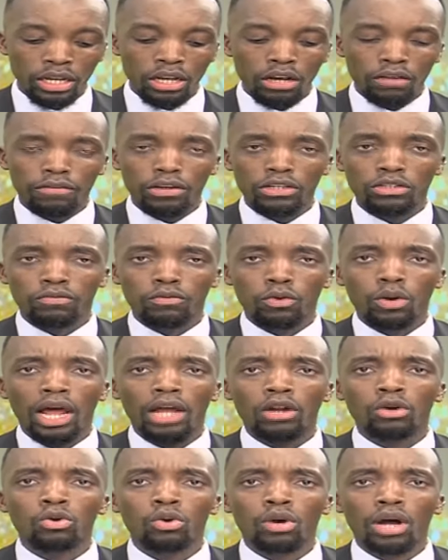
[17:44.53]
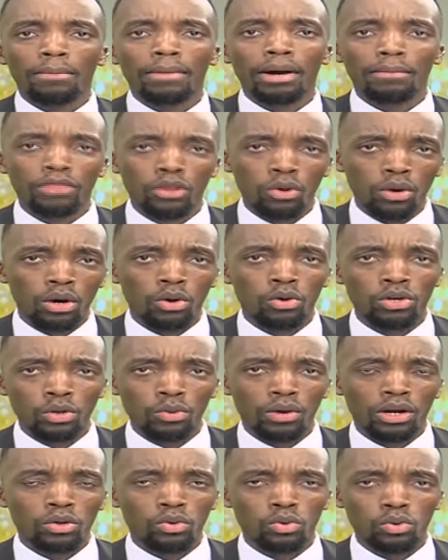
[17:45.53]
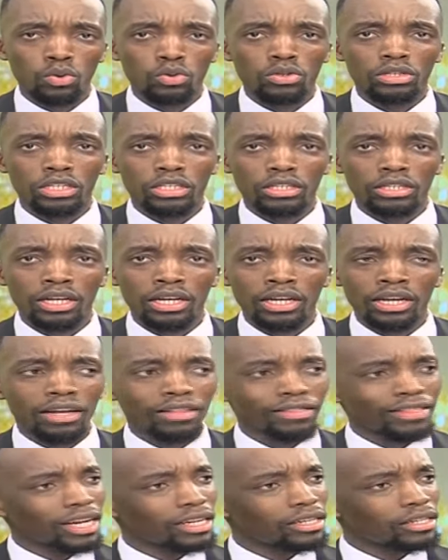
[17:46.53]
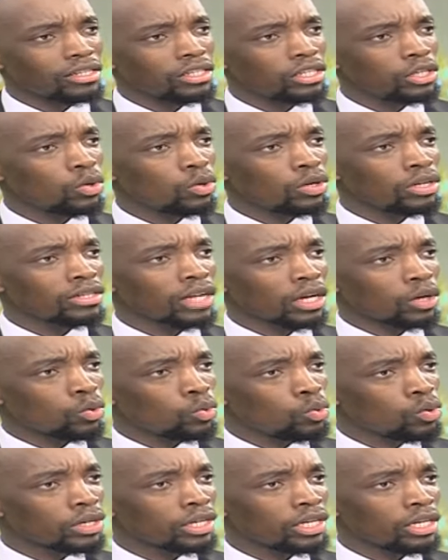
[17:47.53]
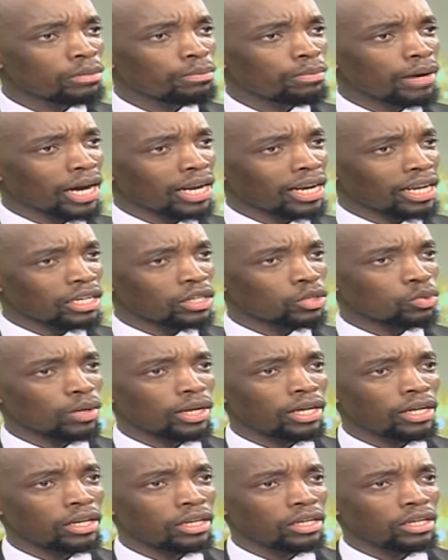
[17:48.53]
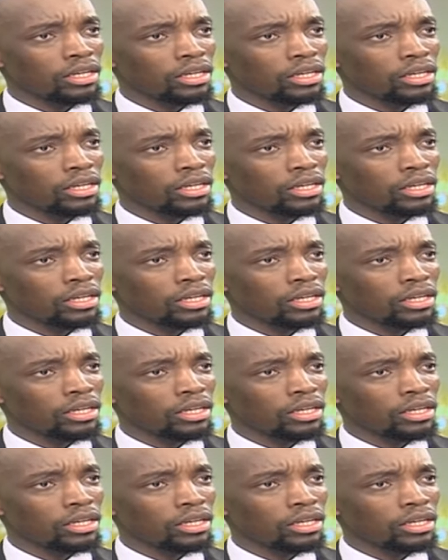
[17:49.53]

First of all, I don't know, Kama, I'm the only one who noticed that Shiro is a cool kid, mpaka na Kiswahili.